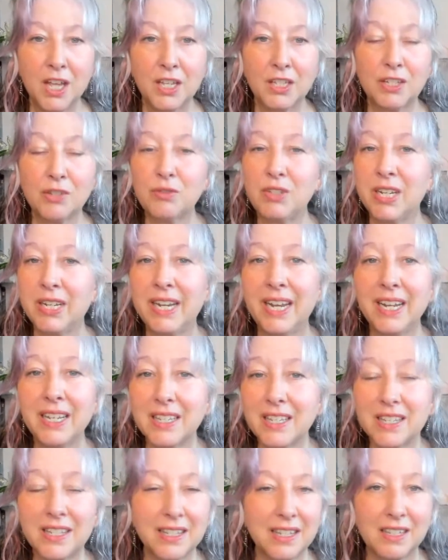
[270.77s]
So
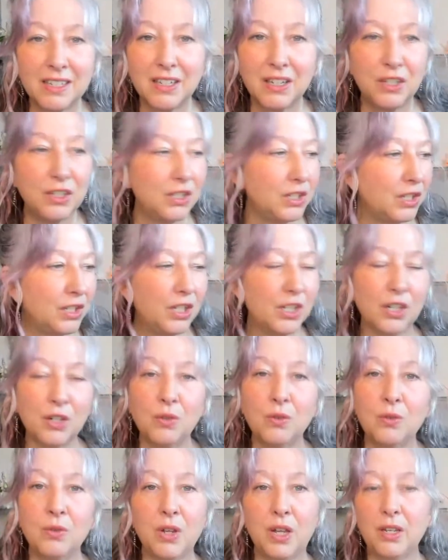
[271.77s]
today's, you
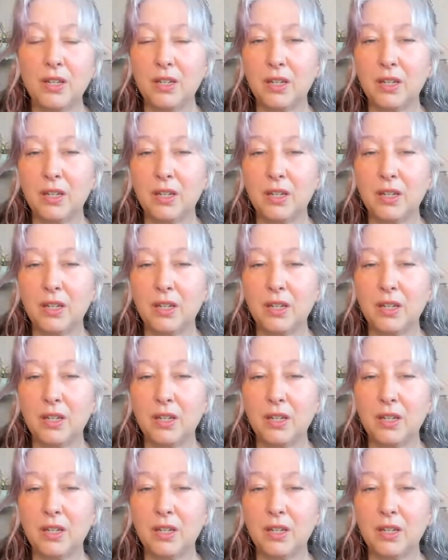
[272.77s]
know,